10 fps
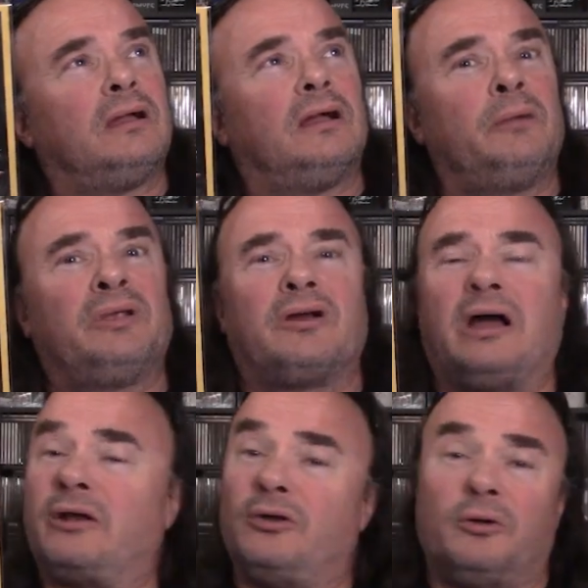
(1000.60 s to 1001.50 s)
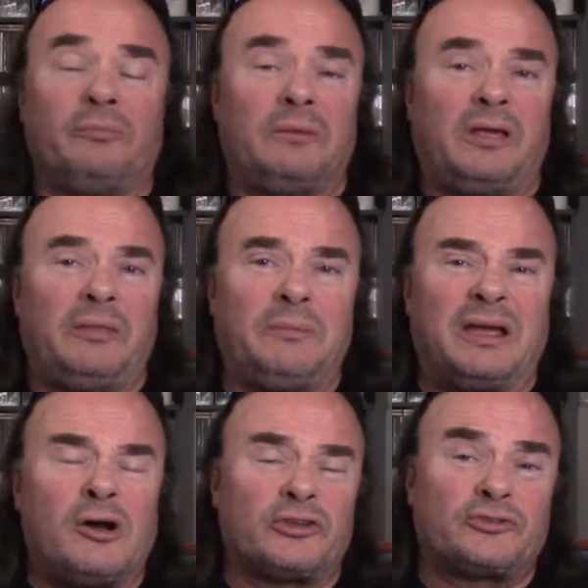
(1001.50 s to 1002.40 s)
I'm gonna. I don't know. Uh, they
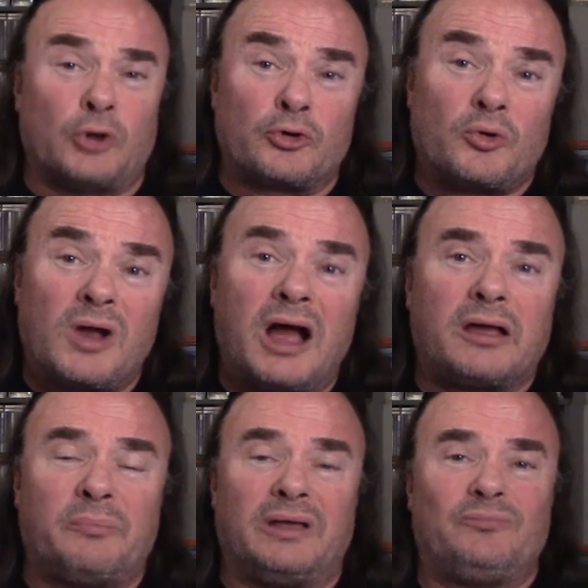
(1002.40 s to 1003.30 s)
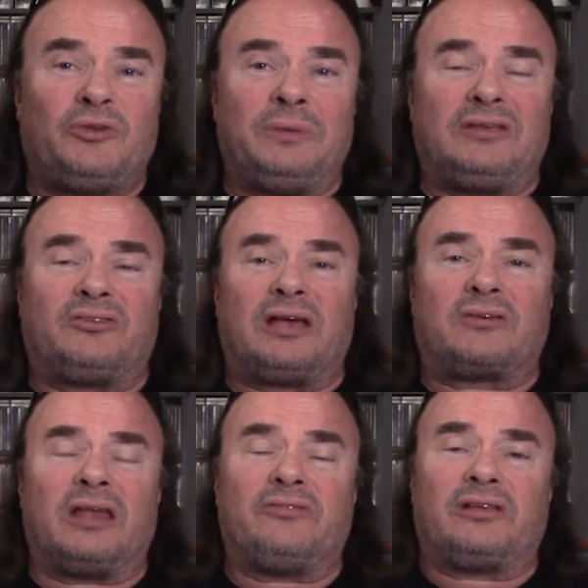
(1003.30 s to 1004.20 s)
might call it stoner rock, but to me, it just has
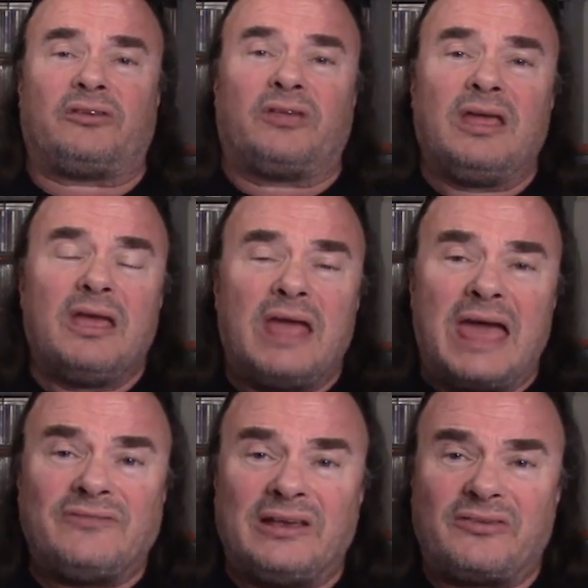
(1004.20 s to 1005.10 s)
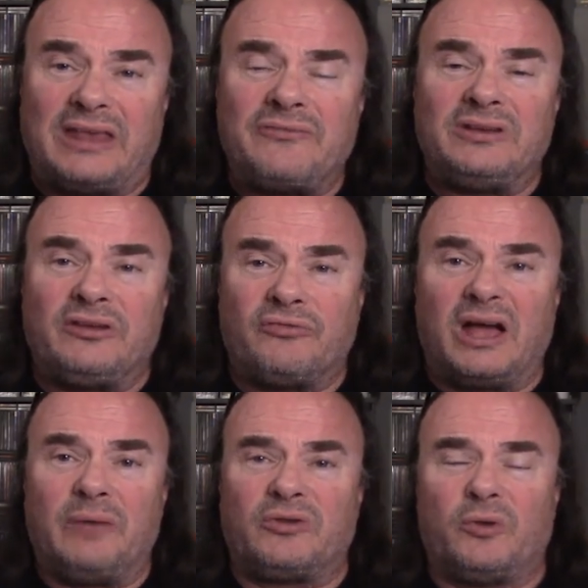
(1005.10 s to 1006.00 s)
kind of like this heavy '70s
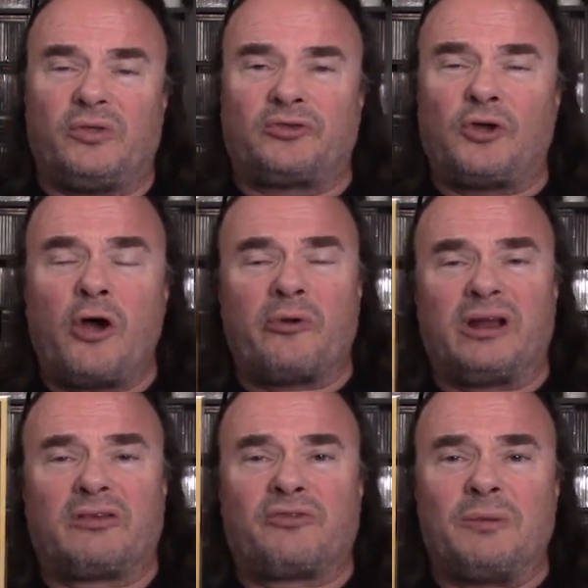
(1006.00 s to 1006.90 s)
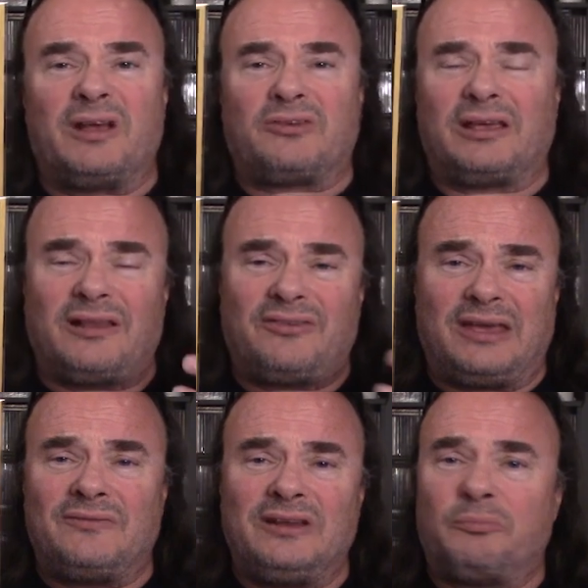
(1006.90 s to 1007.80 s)
vibe. So the songwriting is very much like in the
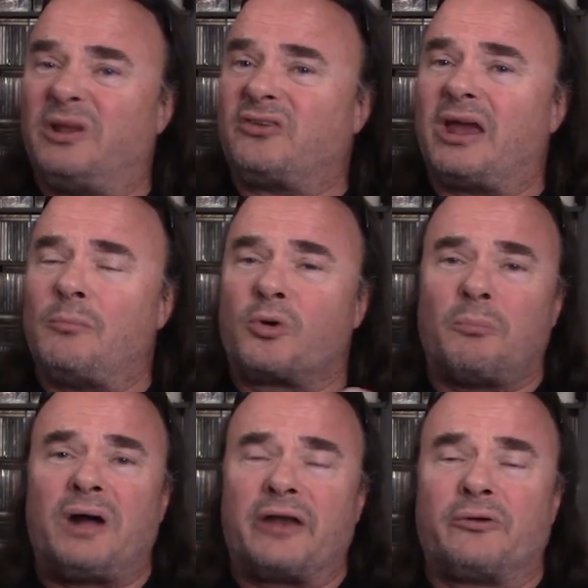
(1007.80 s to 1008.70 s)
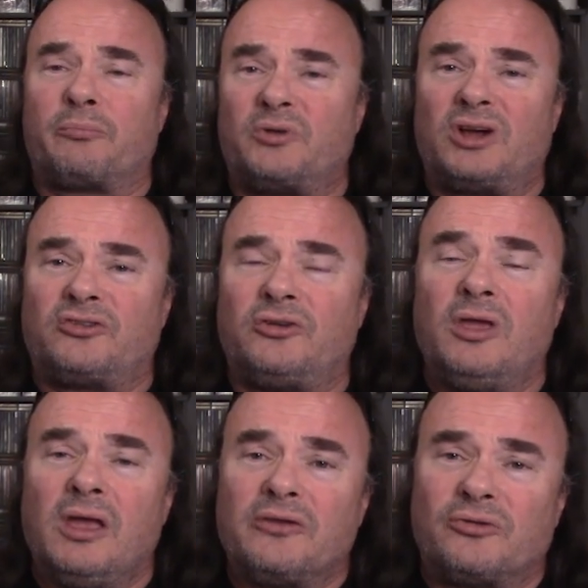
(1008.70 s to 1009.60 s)
'70s, but it's got a more modern production.
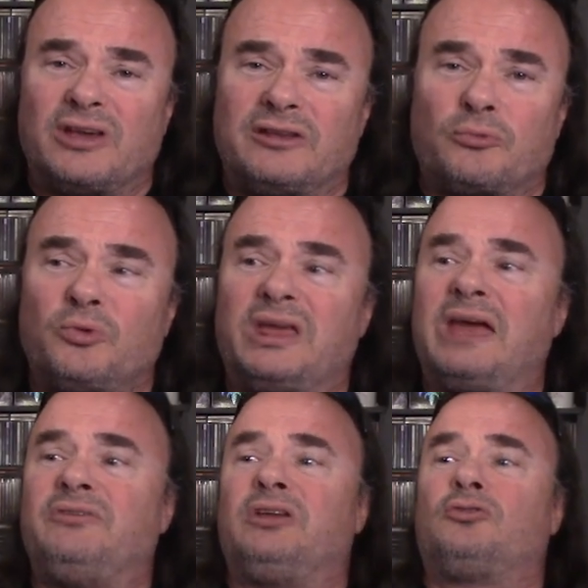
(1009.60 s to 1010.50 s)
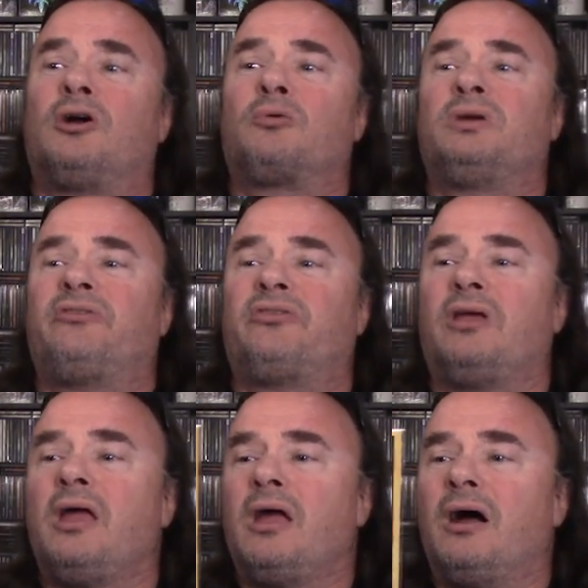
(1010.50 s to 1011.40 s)
So it's got these really heavy guitar riffs,
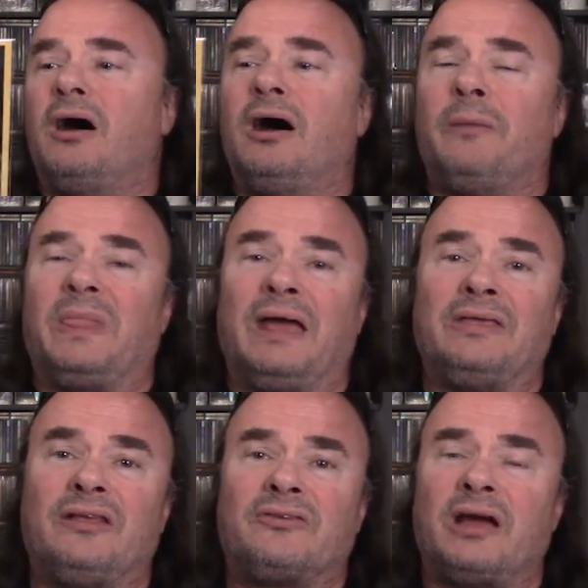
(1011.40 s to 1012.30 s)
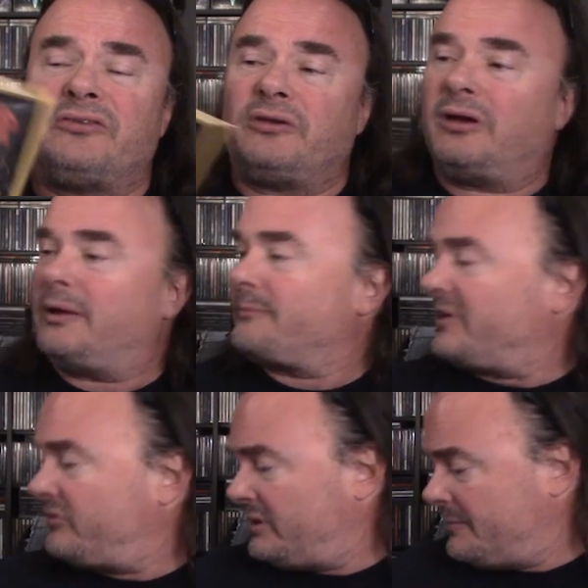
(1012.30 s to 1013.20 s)
uh, and then it's got uh,
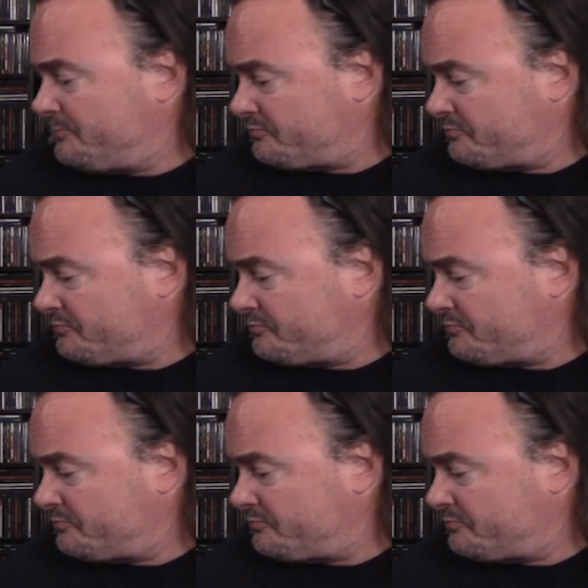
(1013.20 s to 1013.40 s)
let's see,